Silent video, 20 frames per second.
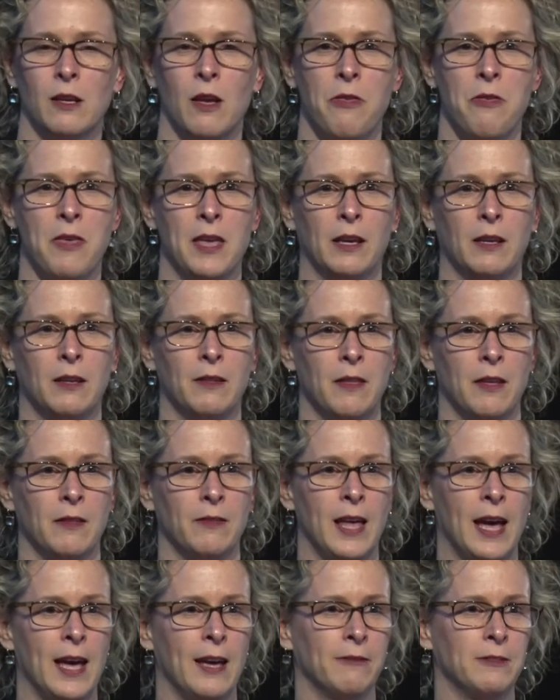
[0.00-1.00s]
I think that
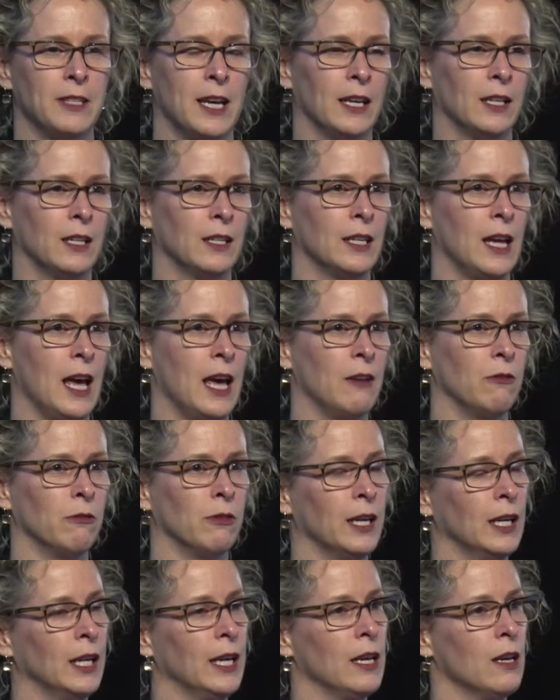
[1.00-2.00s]
they have taken a
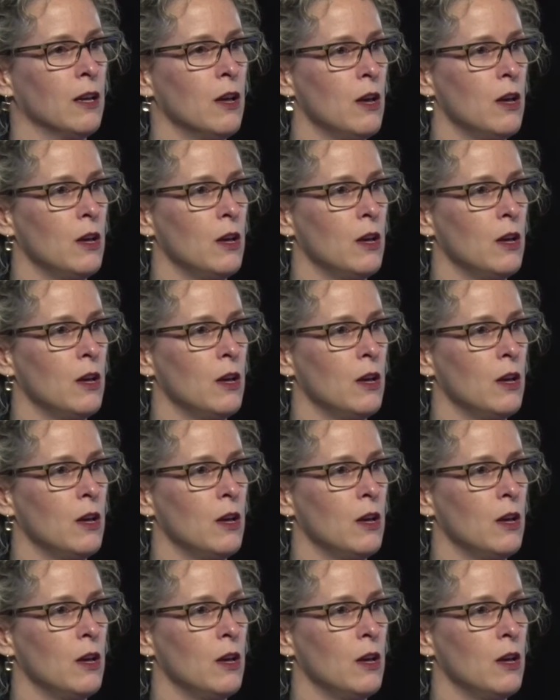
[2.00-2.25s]
really